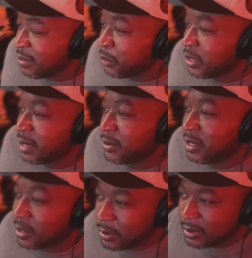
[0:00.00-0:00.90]
preamps
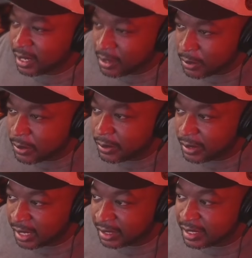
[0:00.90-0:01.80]
are cool. They're cool.
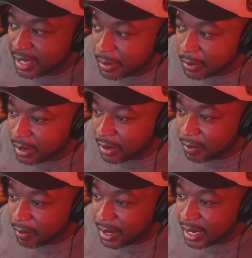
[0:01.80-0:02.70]
I think they work
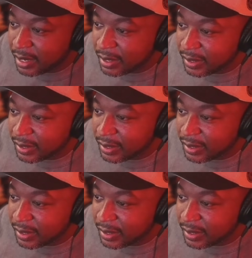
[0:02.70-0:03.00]
better